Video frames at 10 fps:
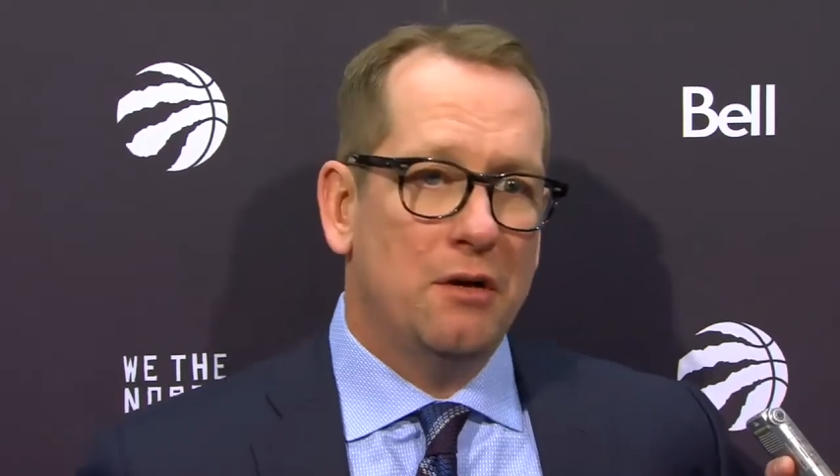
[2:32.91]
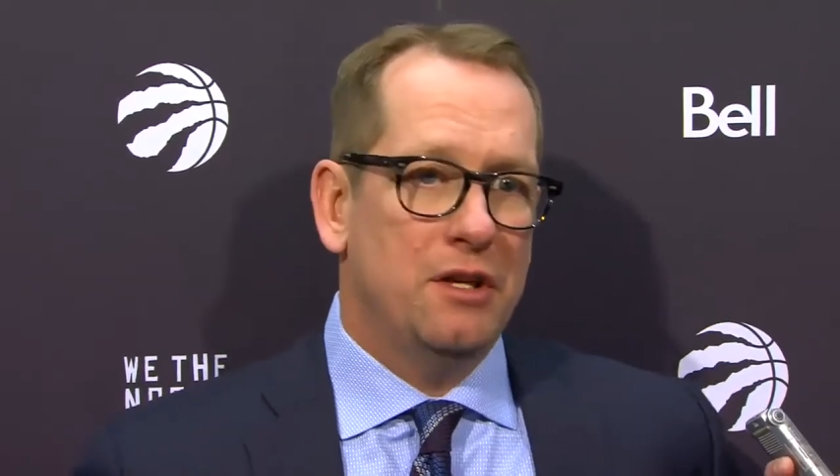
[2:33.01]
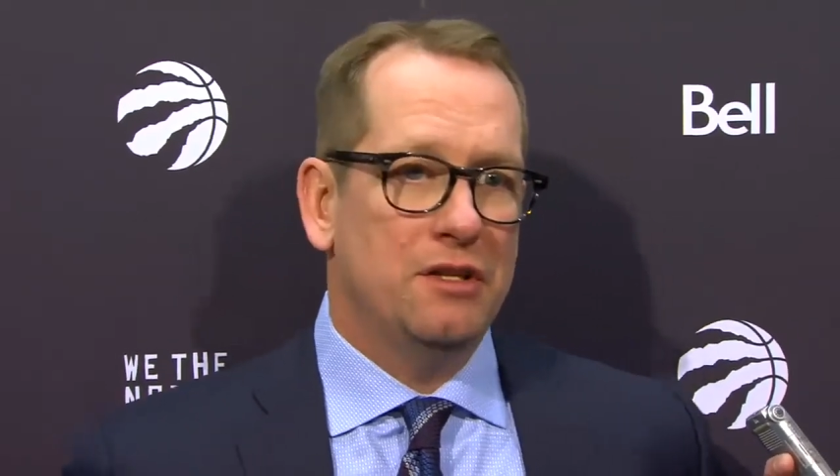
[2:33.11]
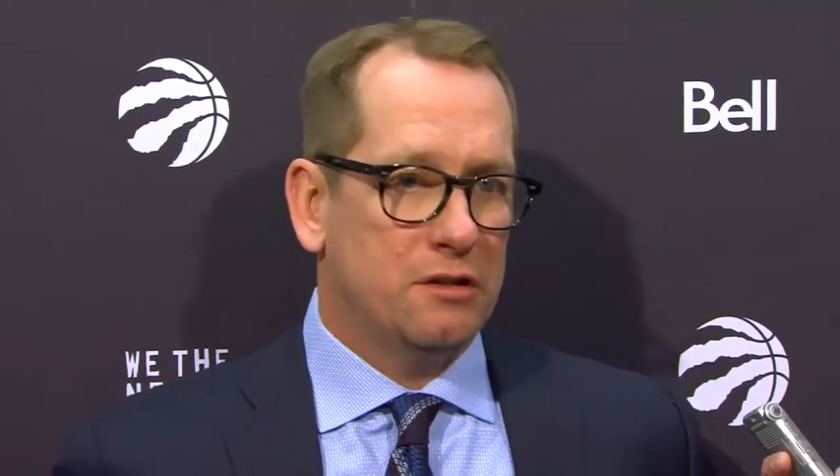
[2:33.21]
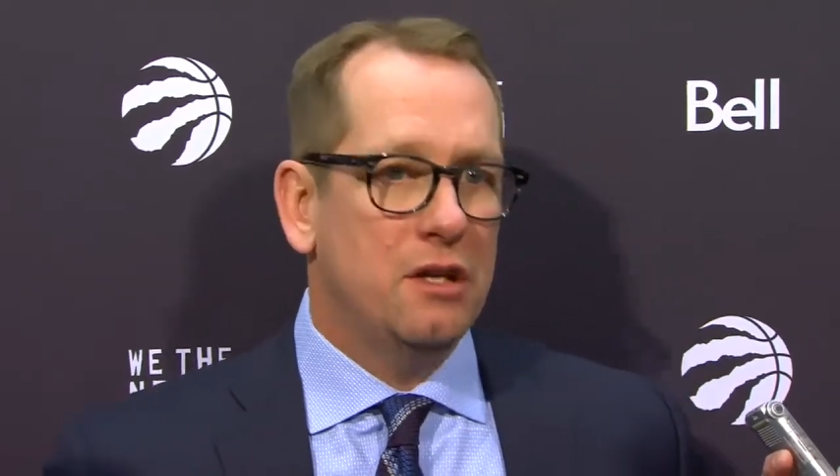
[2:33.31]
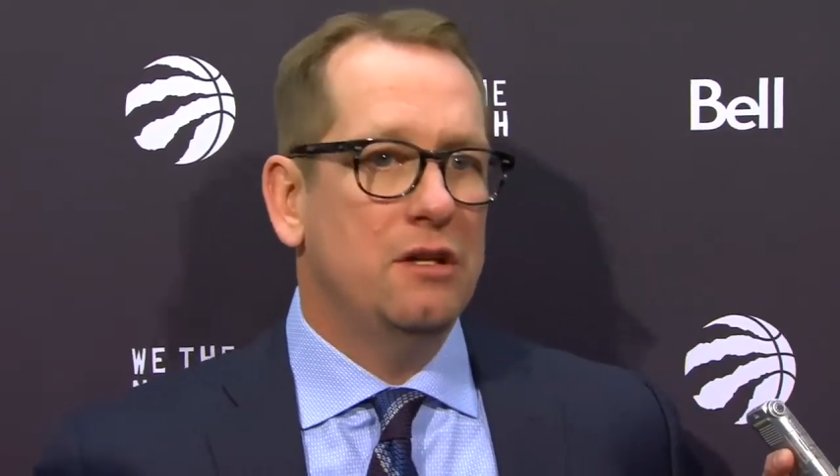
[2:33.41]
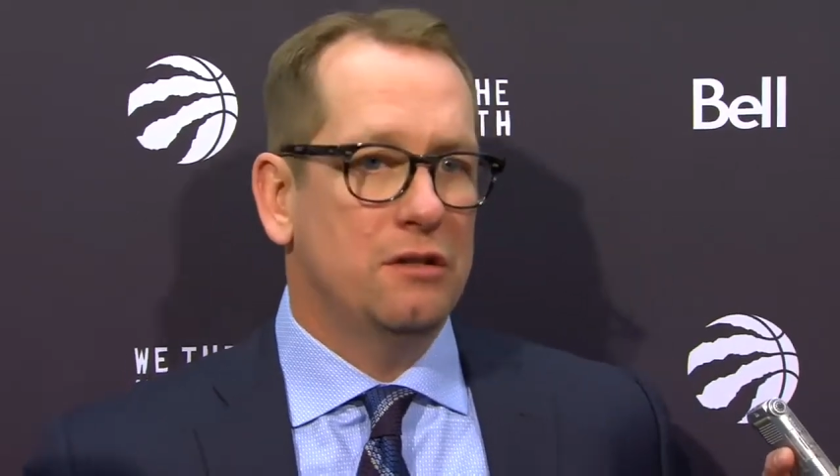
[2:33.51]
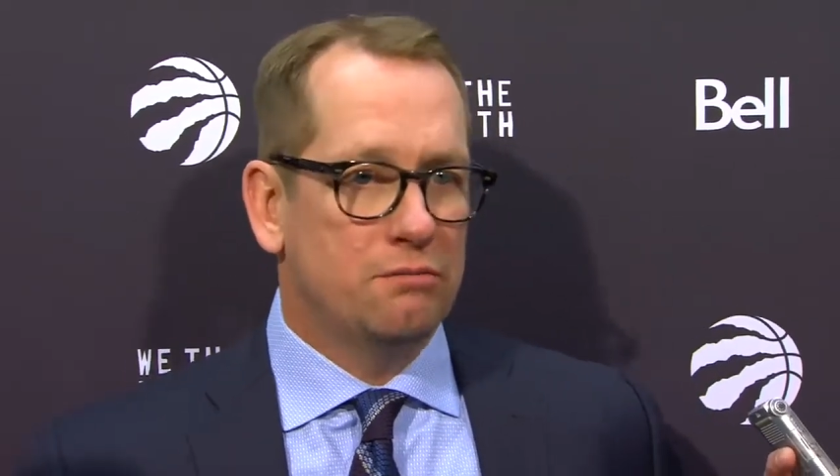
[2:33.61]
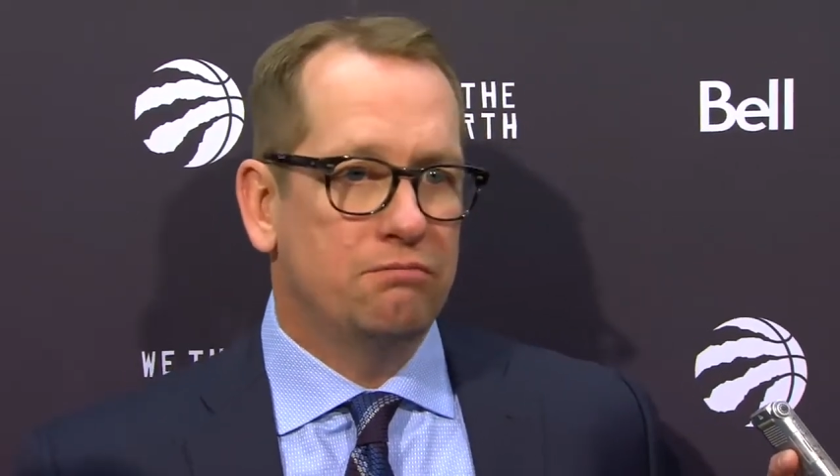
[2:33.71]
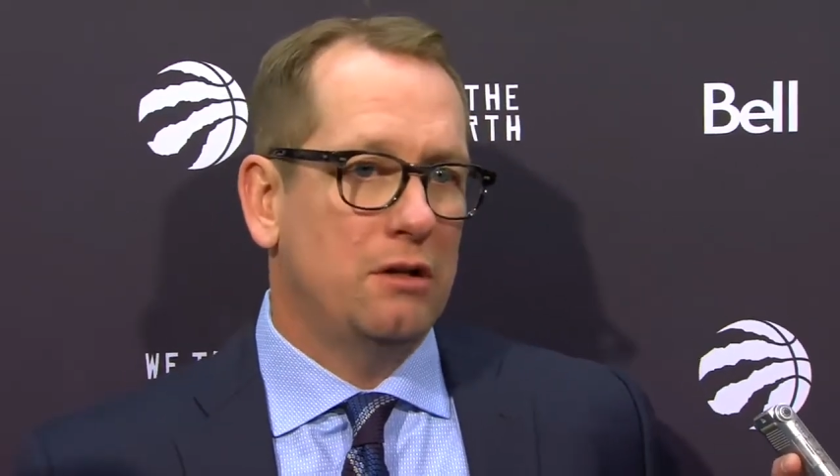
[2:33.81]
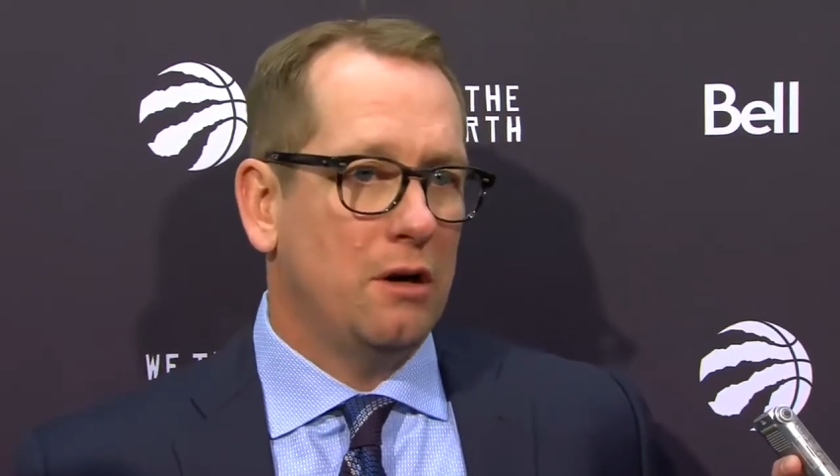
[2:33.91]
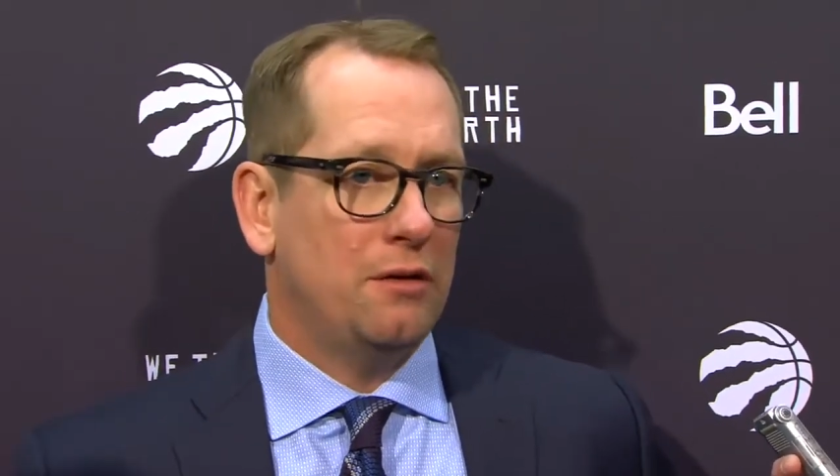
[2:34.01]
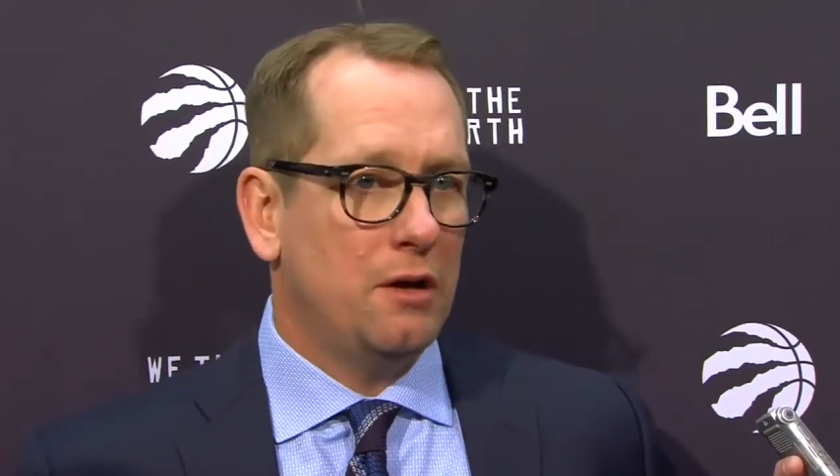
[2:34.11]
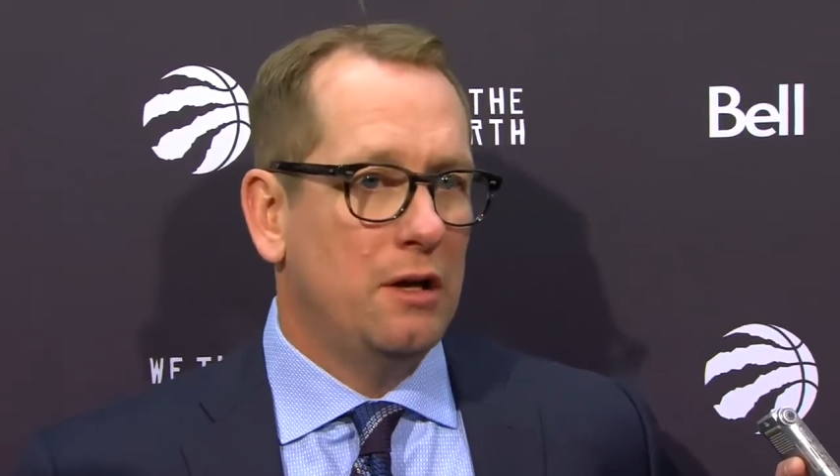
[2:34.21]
and he's I thought